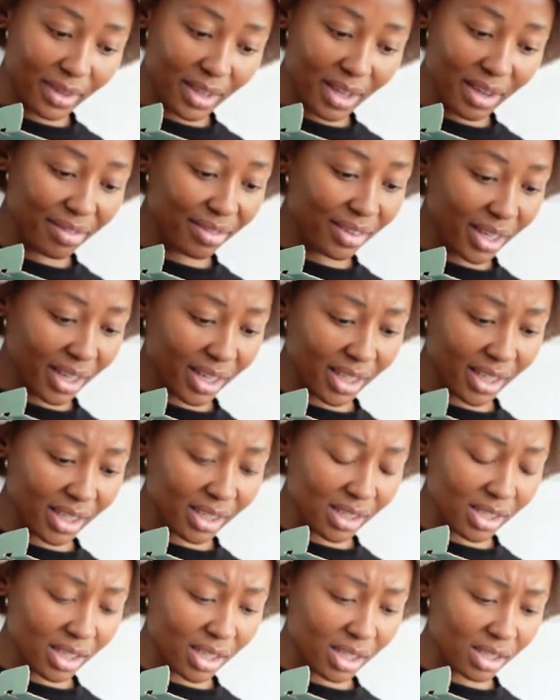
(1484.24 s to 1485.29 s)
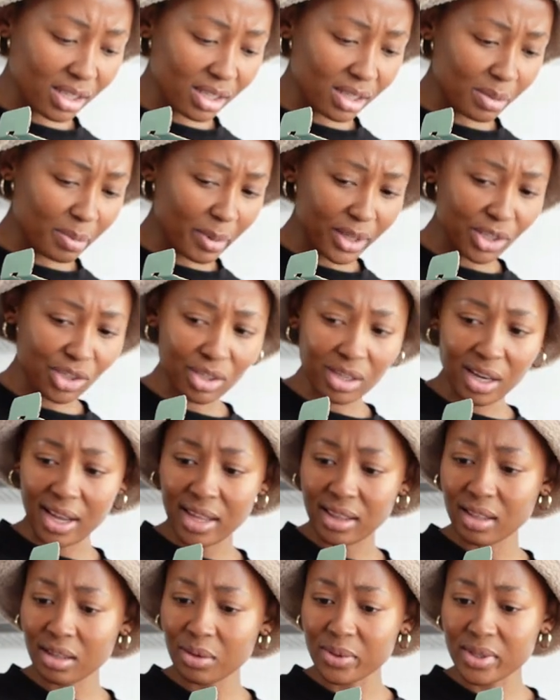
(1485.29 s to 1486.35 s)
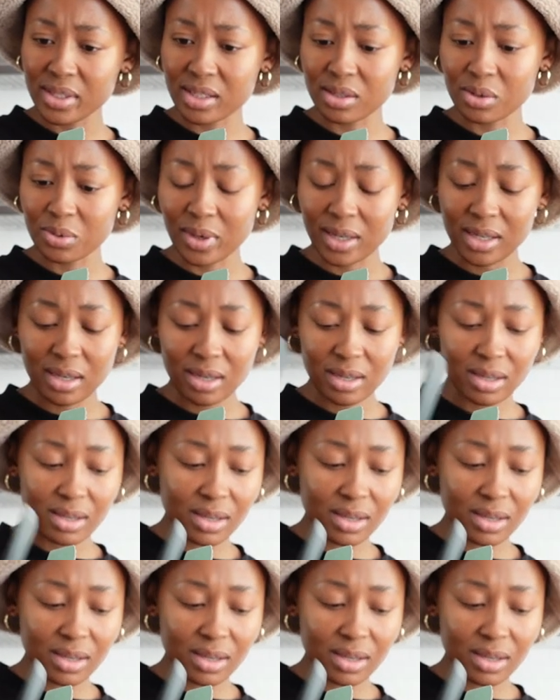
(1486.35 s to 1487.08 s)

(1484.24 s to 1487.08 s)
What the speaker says: Yeah, Finganikite is a spatula. I think it was this one.